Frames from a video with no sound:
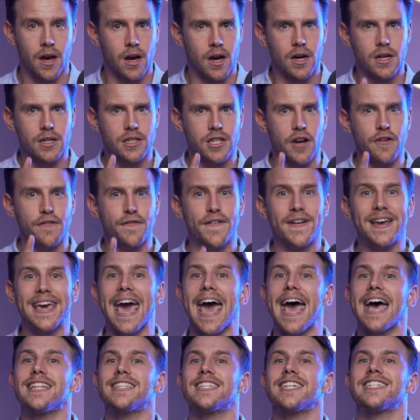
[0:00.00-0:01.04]
Don't
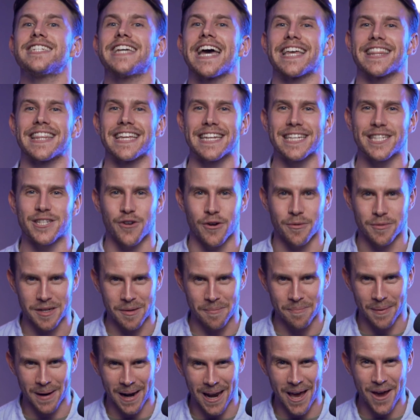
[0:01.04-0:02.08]
forget to check the description
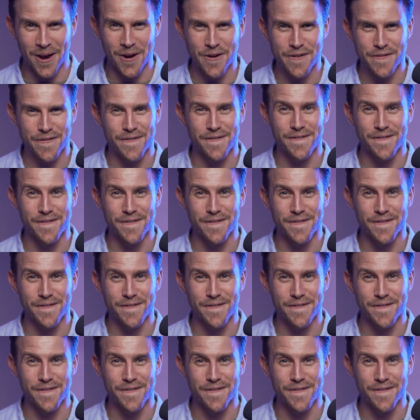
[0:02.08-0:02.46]
below,